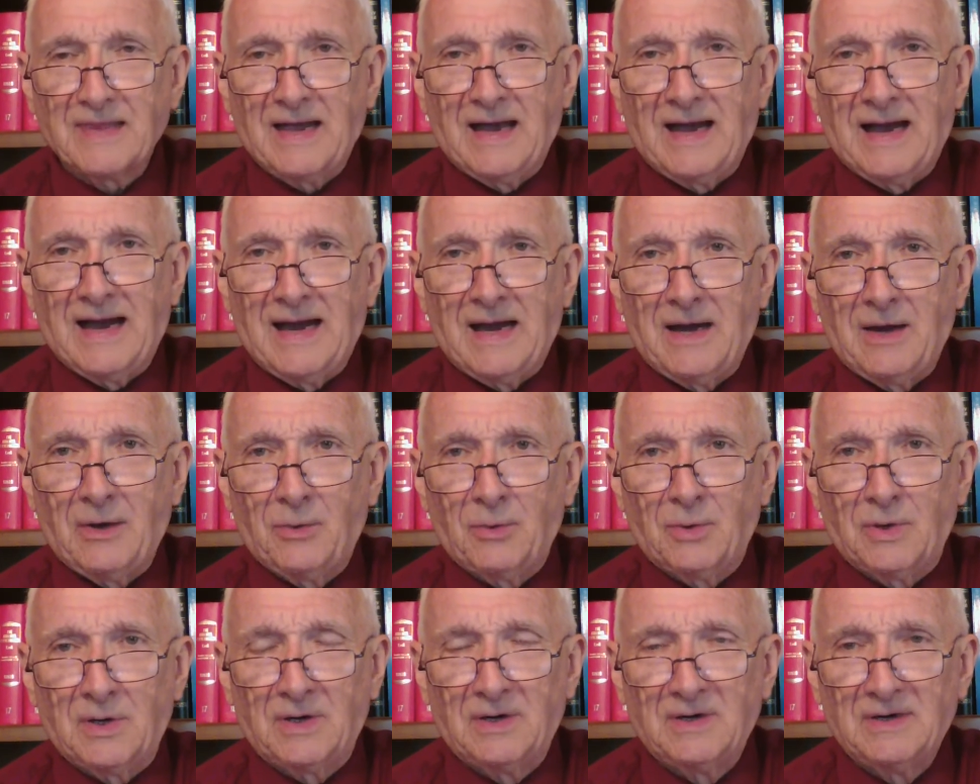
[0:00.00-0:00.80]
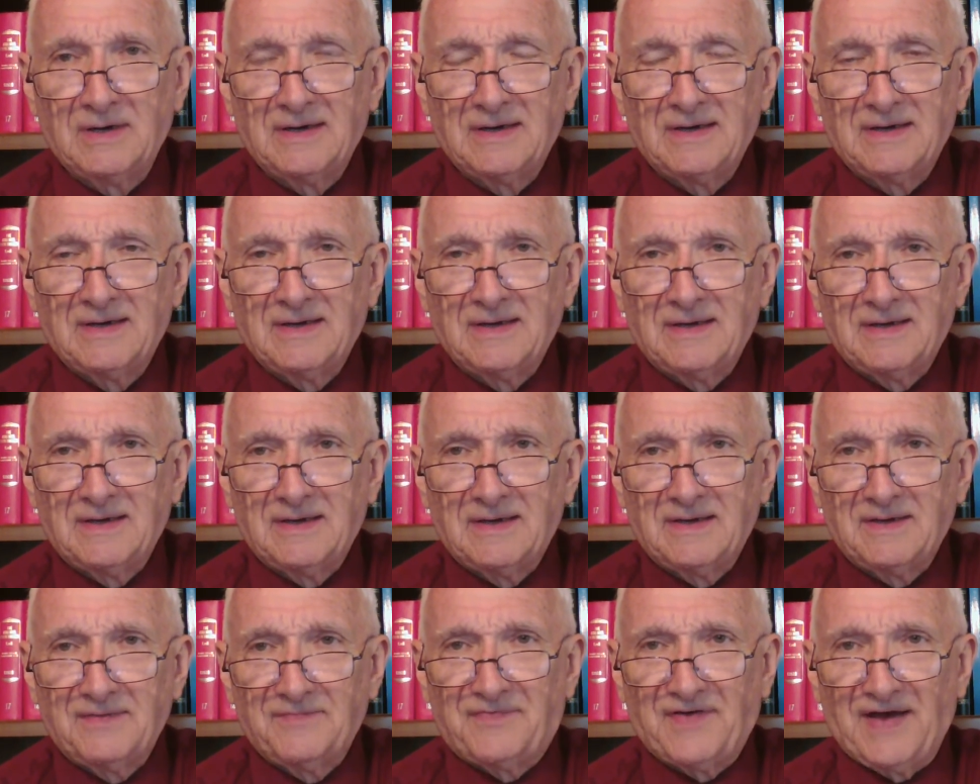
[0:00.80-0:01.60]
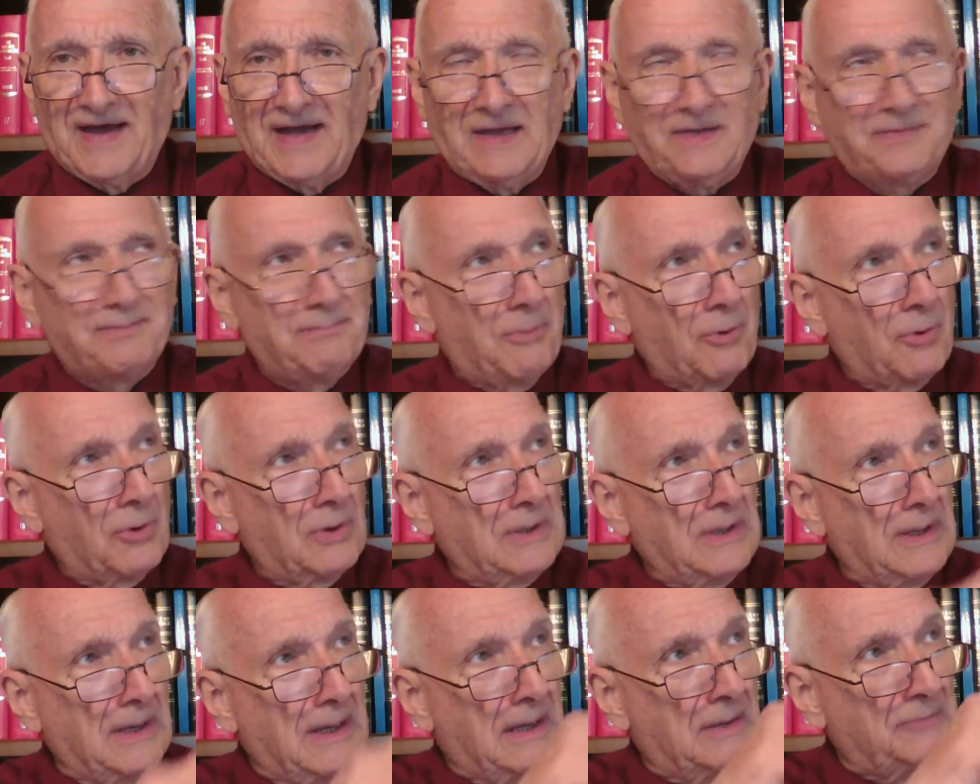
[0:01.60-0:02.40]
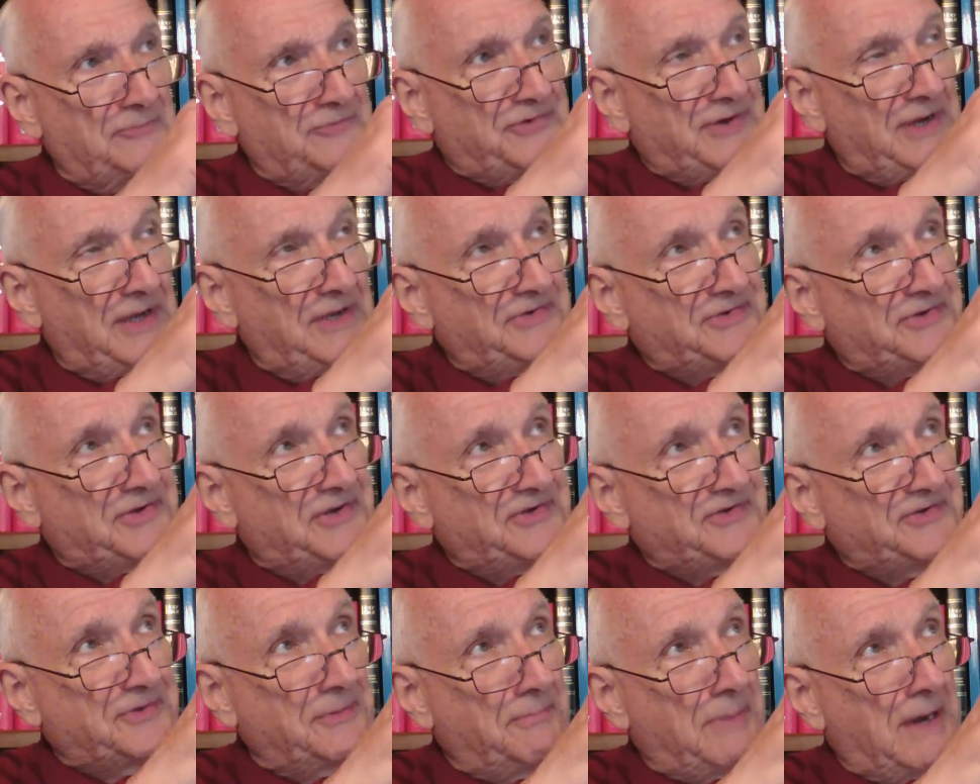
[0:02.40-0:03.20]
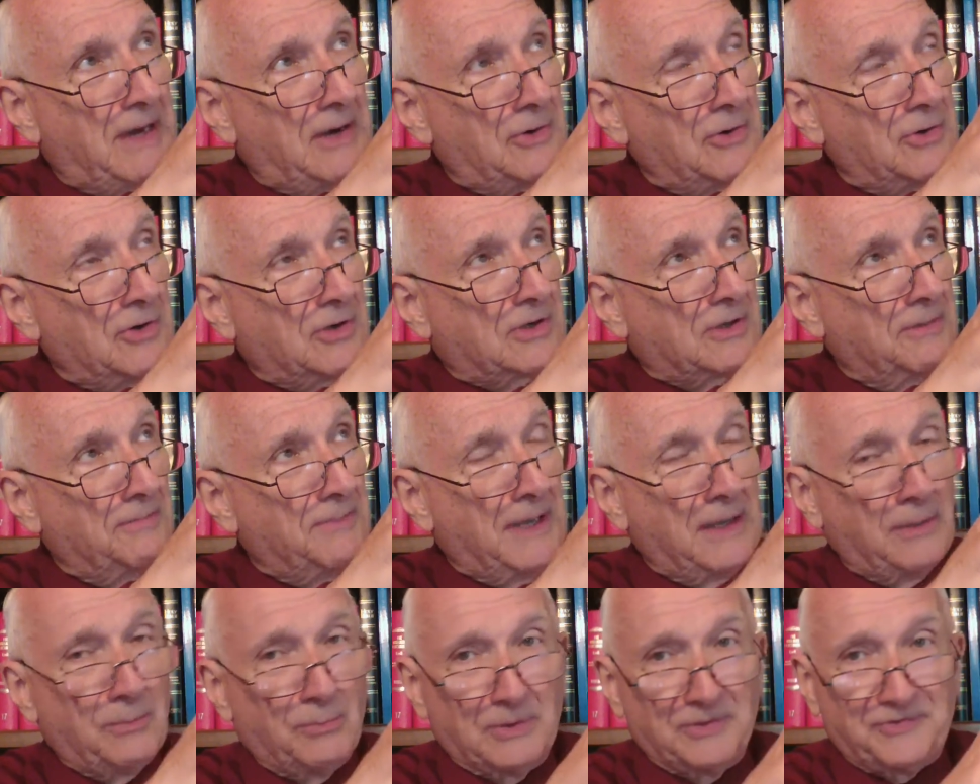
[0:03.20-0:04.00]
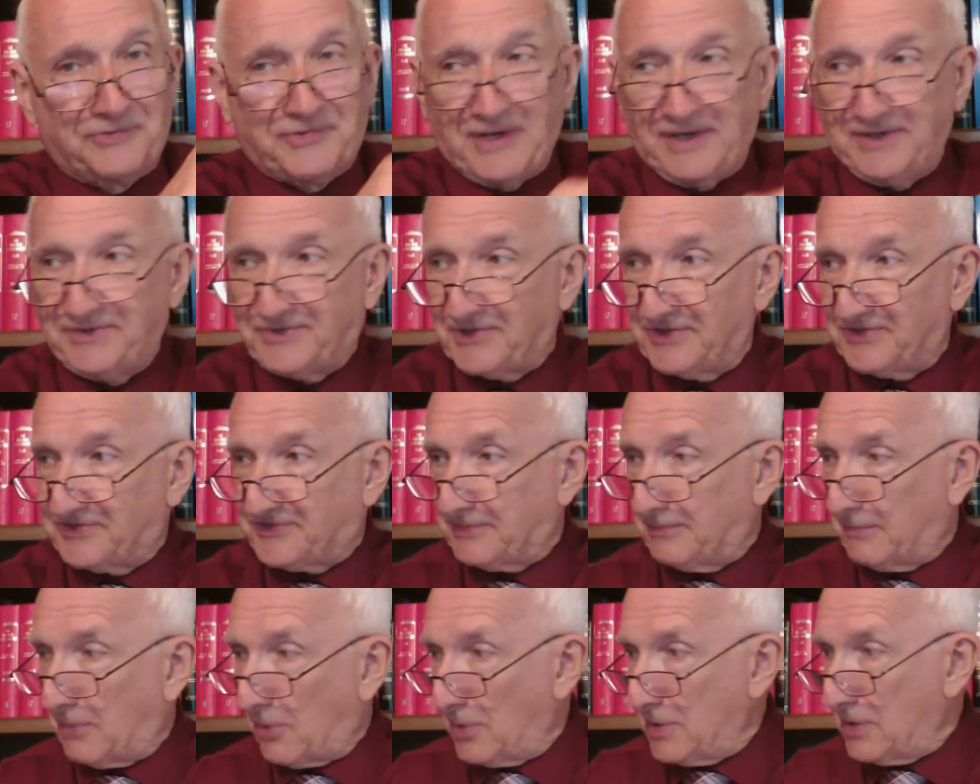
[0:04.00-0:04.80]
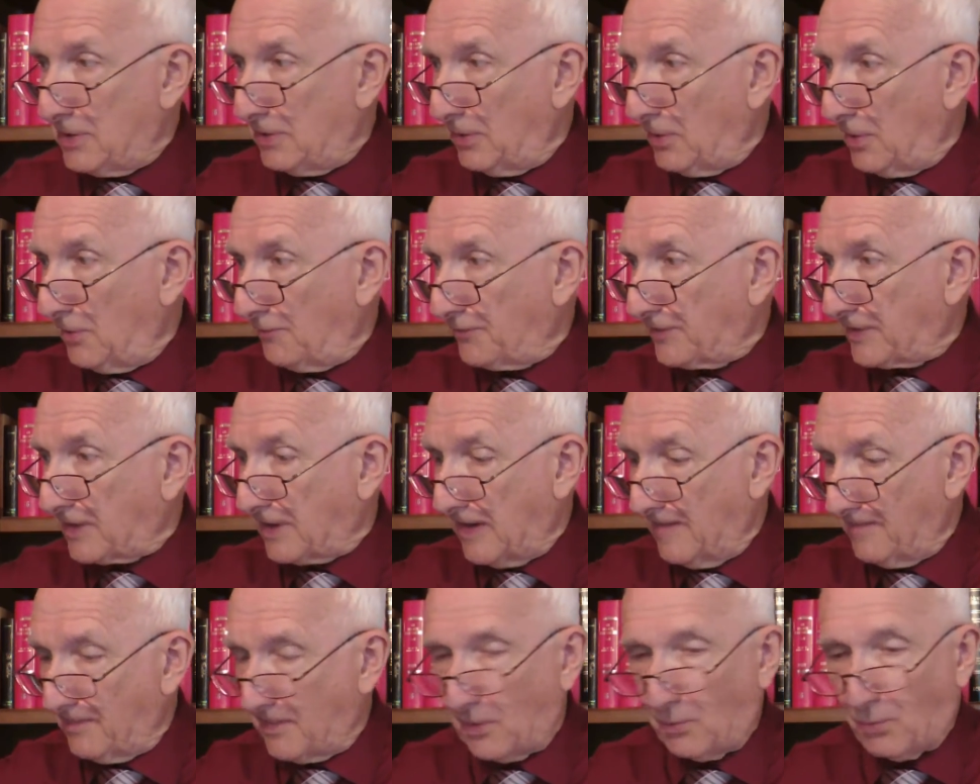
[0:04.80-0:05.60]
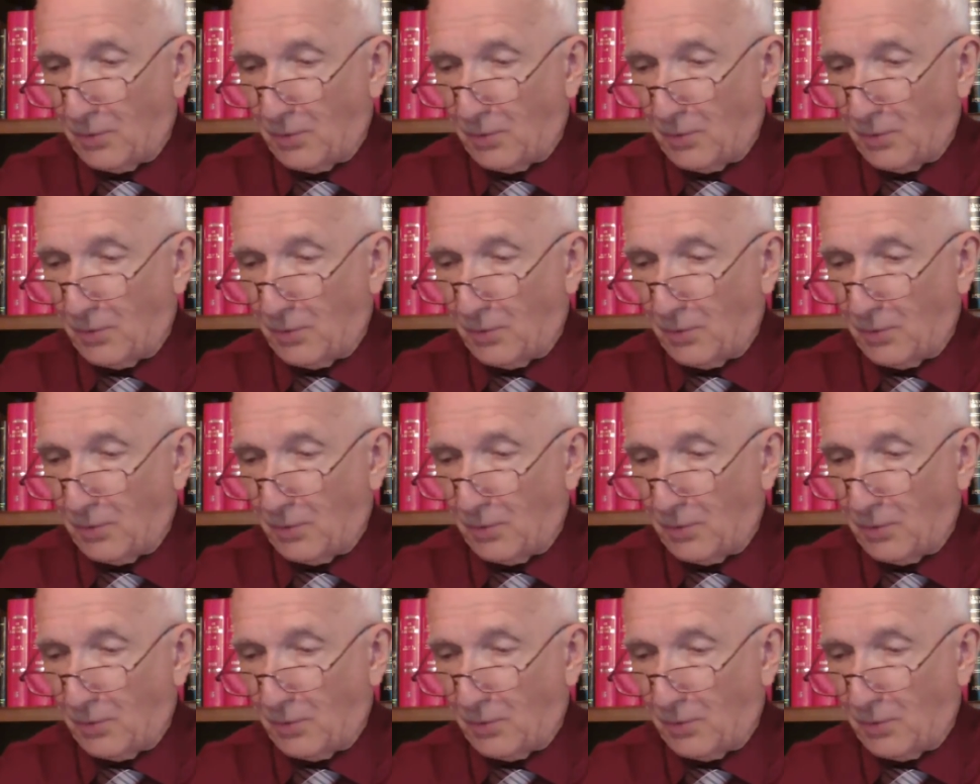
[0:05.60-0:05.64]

our faith. The more you love Jesus, the better you commune with Jesus, the more you'll overcome the